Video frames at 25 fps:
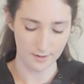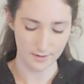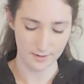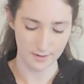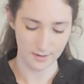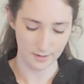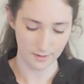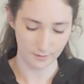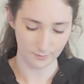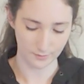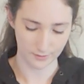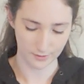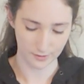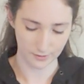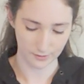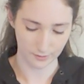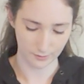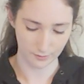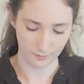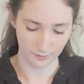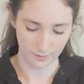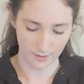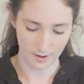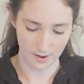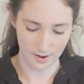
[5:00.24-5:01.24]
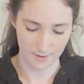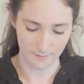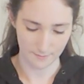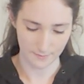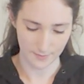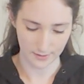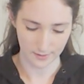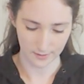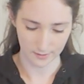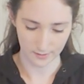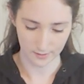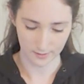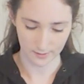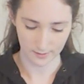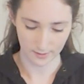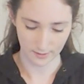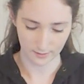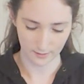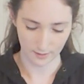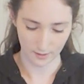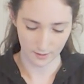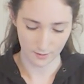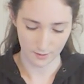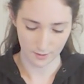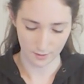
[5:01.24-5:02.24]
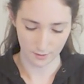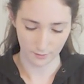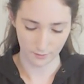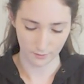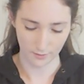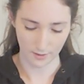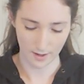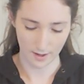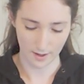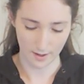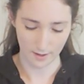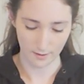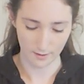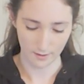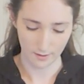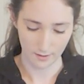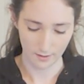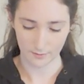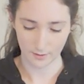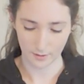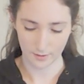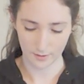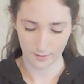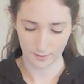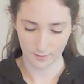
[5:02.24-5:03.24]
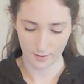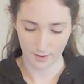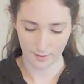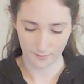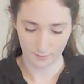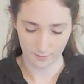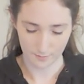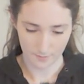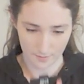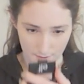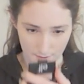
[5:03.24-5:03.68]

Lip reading: in here, which is great because it's like they know that I don't have a